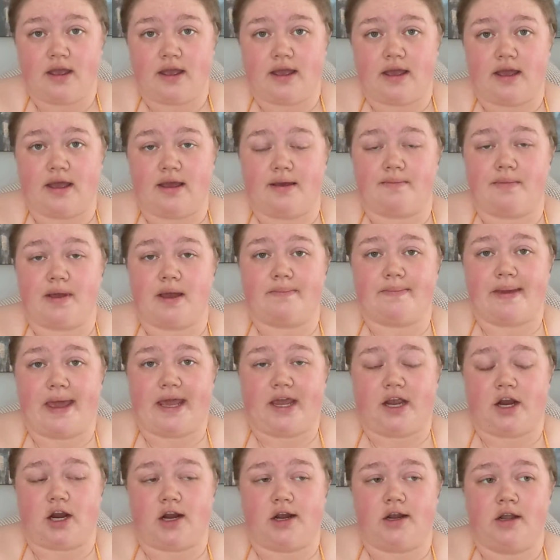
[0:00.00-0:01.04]
a
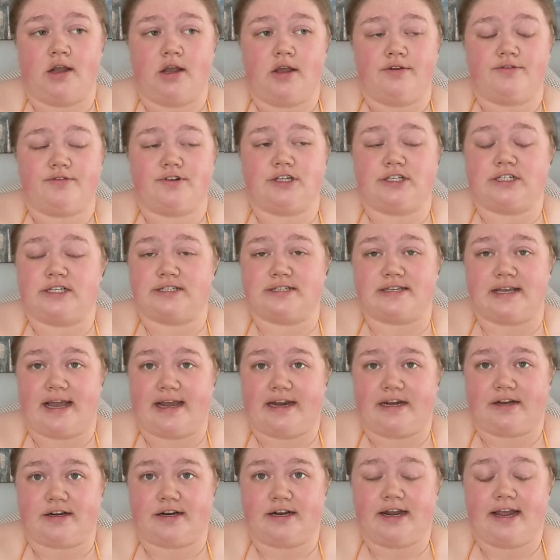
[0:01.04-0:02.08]
maker, for a
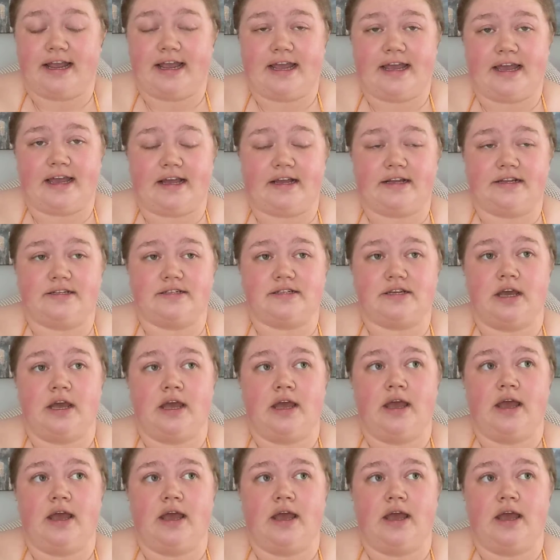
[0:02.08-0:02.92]
designer, and